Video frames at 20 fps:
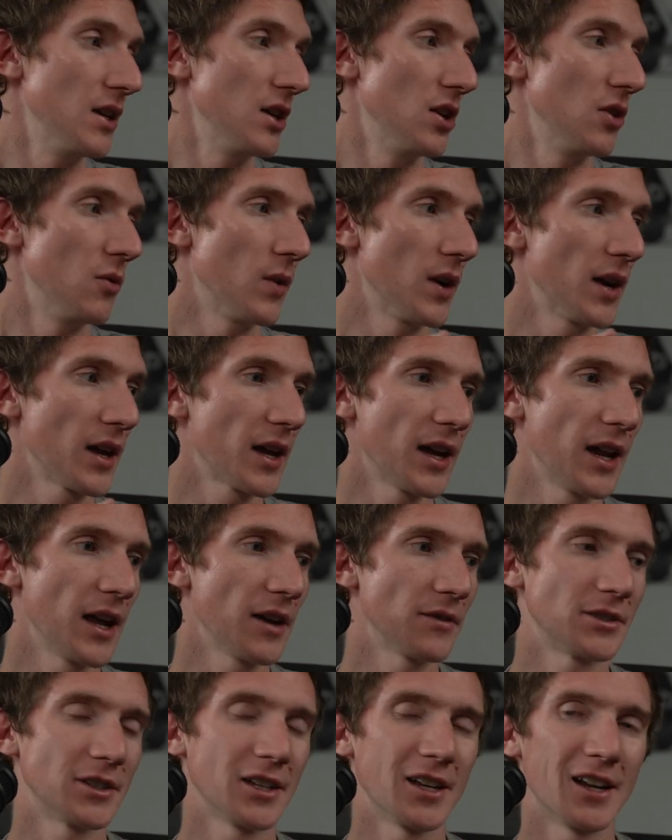what I can
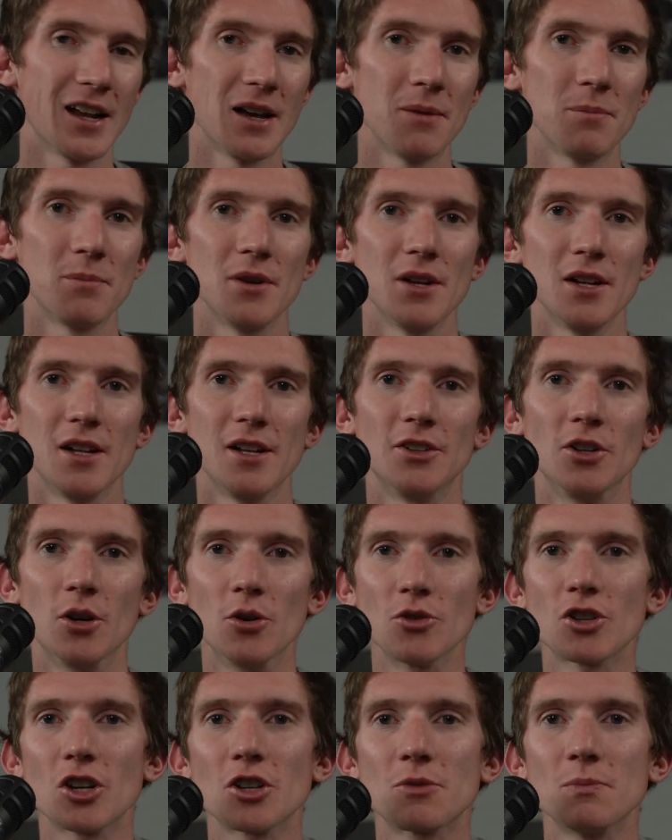have set up.
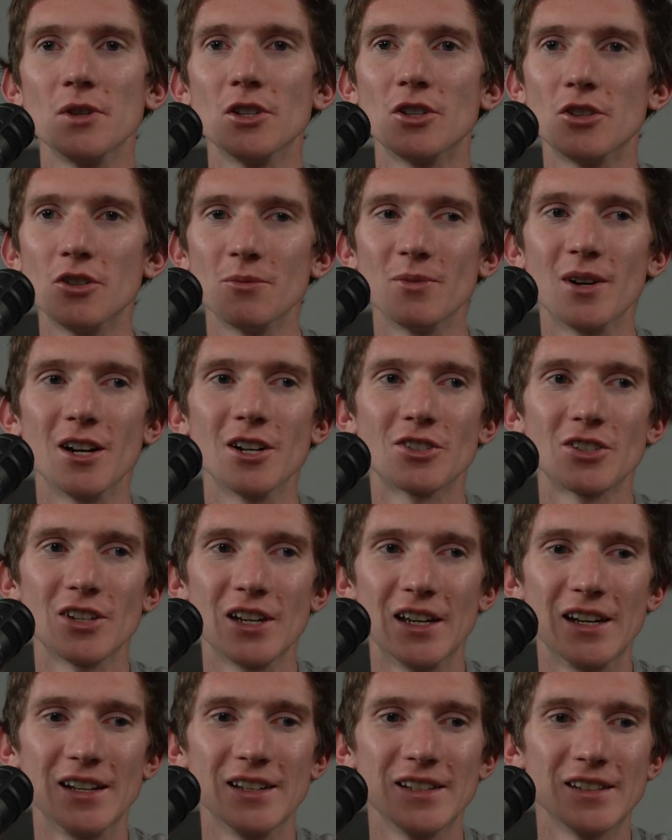Don't judge me too much.
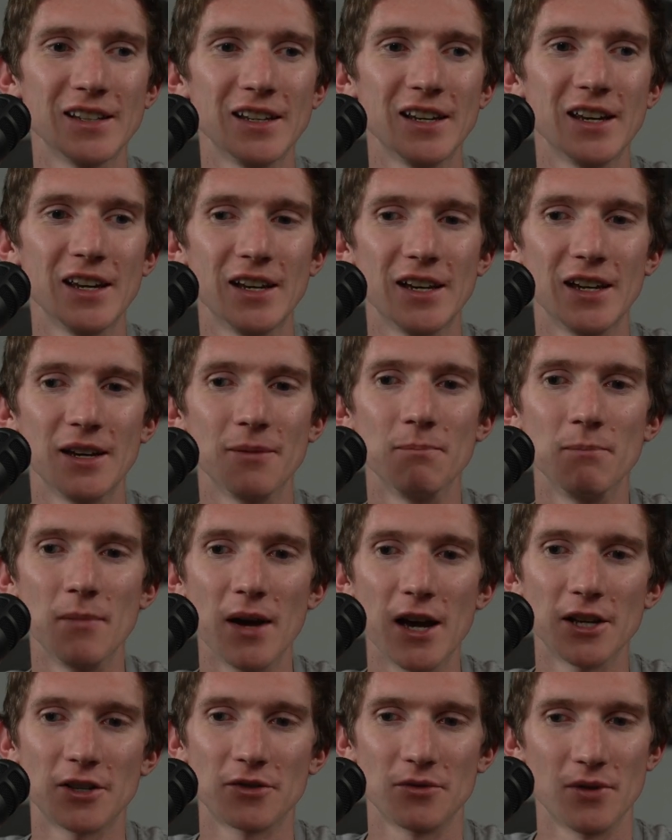It is a
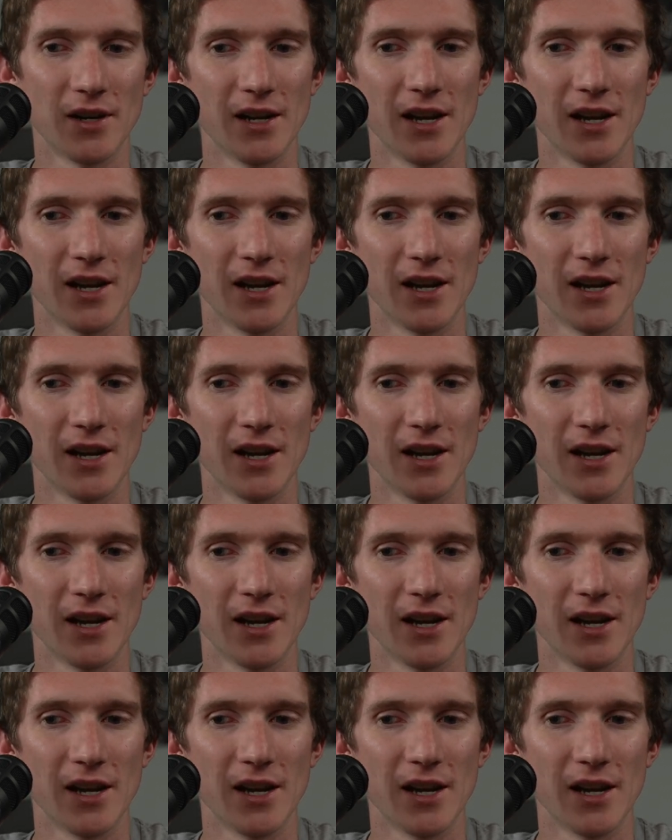mess right